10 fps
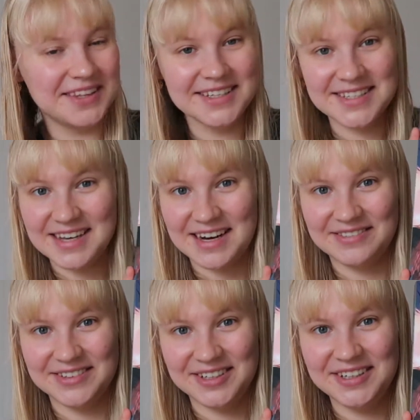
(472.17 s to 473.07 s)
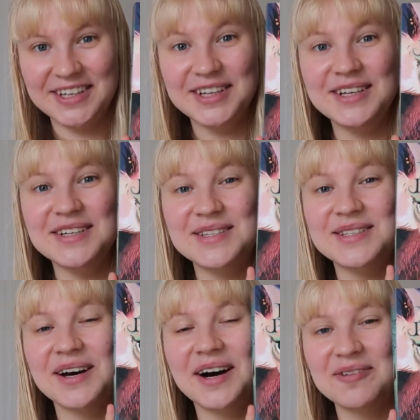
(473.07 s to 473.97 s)
This cover
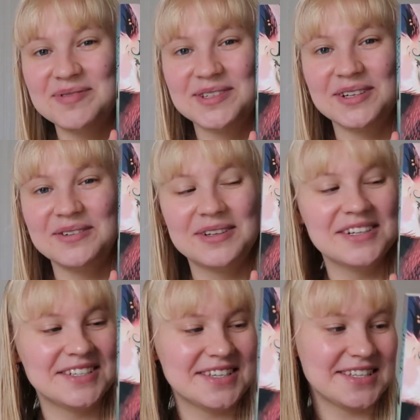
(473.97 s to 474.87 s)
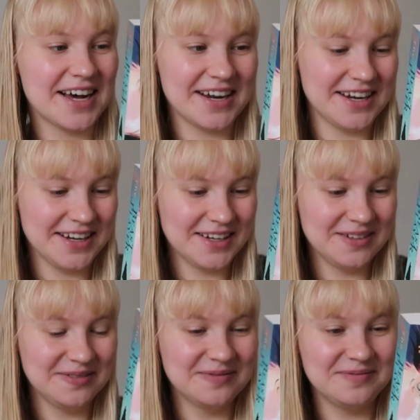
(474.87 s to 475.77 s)
is absolutely stunning.